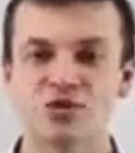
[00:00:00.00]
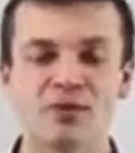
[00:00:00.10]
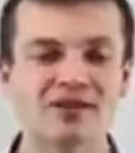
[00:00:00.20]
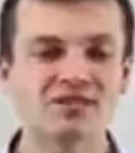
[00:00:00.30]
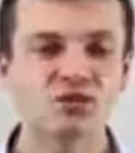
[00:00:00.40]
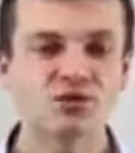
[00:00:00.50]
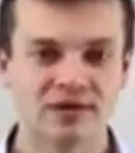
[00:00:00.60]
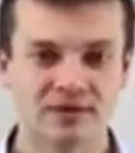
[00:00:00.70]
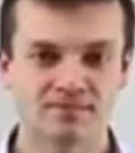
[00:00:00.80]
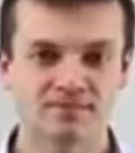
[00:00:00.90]
Because nobody's
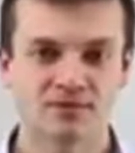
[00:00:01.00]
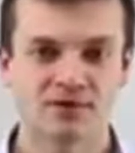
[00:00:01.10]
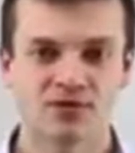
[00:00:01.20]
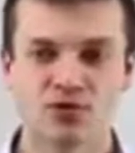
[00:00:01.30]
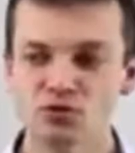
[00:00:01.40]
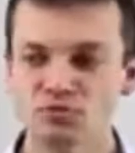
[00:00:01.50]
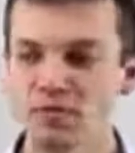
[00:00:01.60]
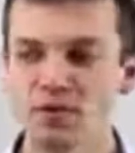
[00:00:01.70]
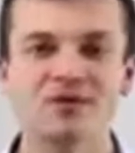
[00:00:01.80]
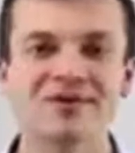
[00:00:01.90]
doing it.
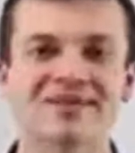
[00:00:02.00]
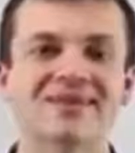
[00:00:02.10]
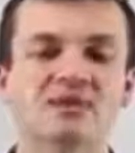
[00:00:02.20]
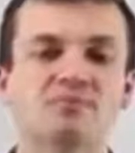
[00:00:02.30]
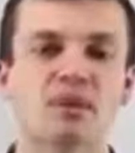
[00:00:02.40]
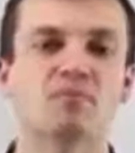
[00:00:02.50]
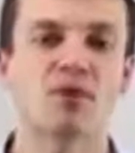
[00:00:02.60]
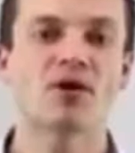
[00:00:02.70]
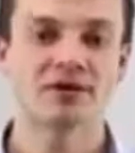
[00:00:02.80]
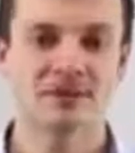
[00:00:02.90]
Those people are not
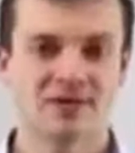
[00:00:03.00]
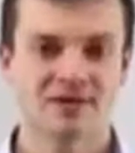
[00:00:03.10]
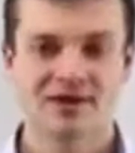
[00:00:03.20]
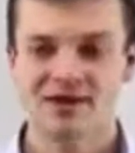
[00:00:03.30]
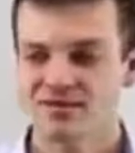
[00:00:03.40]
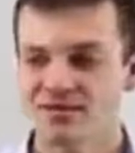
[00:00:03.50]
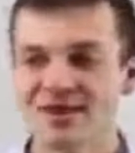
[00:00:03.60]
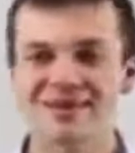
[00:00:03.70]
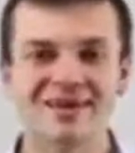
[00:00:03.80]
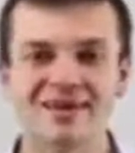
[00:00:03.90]
getting bombarded.
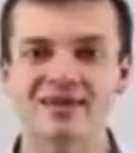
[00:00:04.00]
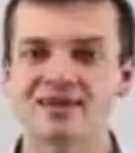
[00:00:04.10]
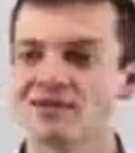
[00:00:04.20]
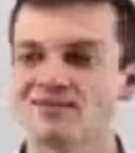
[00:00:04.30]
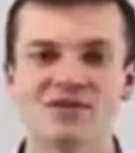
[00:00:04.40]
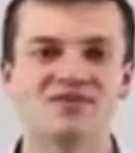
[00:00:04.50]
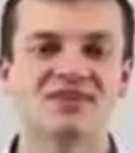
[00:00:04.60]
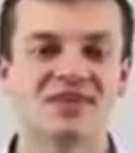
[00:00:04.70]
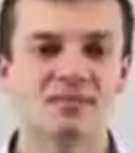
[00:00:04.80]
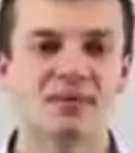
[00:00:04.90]
Okay, they're not getting
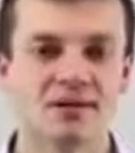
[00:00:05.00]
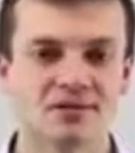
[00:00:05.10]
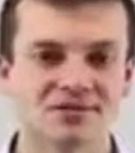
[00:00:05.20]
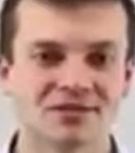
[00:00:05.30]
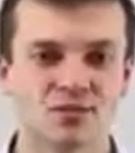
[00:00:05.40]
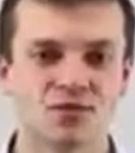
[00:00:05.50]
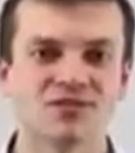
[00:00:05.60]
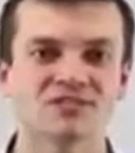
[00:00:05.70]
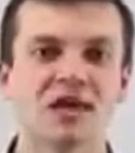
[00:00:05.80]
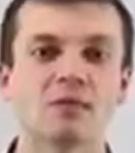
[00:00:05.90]
50 emails
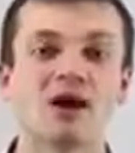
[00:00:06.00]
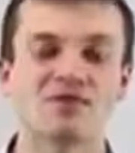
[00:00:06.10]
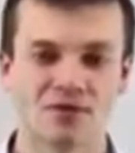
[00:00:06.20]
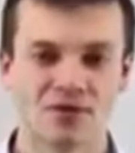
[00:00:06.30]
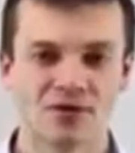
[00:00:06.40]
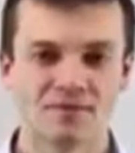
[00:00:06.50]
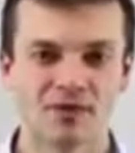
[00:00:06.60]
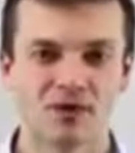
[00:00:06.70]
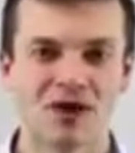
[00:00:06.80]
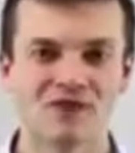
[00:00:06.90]
with the same
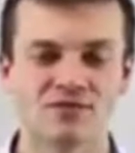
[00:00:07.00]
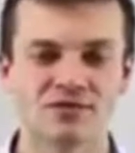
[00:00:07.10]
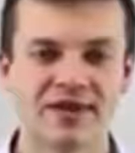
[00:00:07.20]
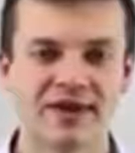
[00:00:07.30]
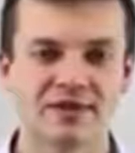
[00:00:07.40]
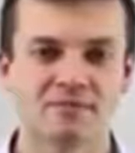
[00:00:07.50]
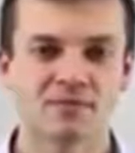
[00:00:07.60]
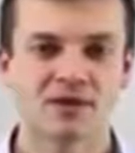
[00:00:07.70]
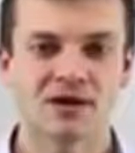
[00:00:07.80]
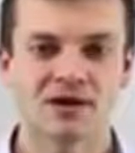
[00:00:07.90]
offer, every
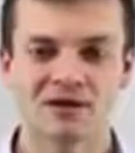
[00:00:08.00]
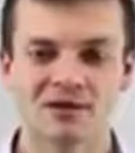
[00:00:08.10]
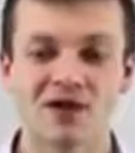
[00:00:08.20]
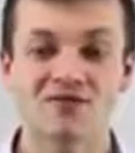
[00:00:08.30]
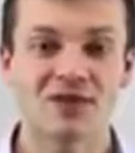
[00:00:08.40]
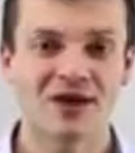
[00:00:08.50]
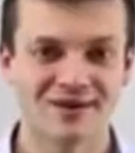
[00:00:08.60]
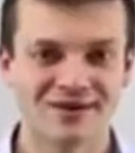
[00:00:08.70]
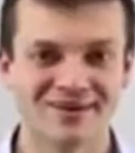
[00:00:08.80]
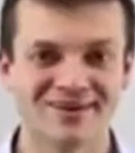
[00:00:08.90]
day
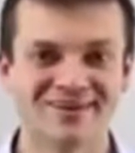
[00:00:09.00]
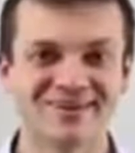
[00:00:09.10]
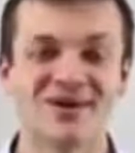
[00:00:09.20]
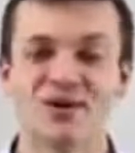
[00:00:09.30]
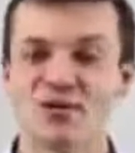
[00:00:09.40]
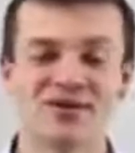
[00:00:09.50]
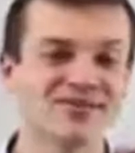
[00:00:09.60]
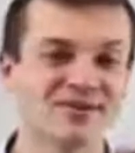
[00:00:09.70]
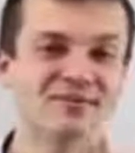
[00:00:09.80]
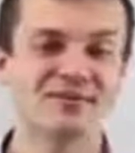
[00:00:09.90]
offline,
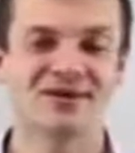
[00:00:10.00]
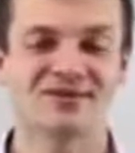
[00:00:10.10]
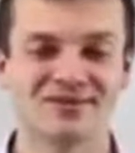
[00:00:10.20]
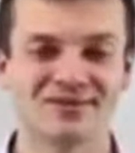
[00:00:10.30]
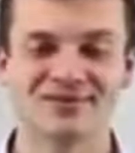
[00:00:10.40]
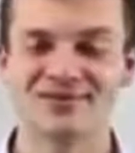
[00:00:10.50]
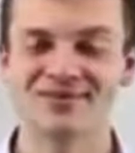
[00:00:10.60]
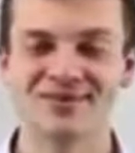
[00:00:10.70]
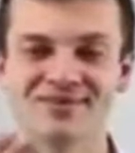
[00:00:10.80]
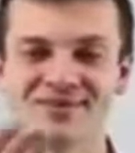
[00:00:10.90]
or in their email,
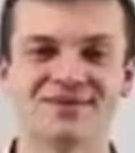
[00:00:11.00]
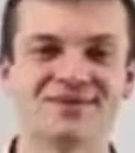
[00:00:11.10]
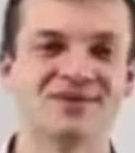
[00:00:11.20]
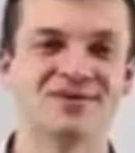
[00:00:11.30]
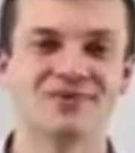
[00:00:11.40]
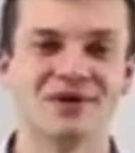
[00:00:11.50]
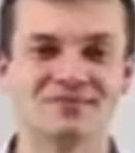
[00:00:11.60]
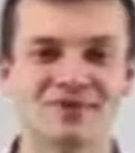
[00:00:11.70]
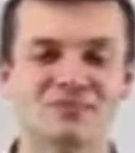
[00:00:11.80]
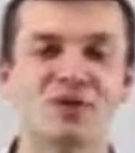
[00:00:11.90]
or in their
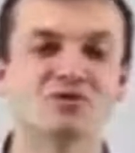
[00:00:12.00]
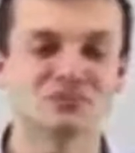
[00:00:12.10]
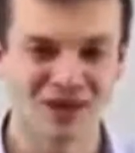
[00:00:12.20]
a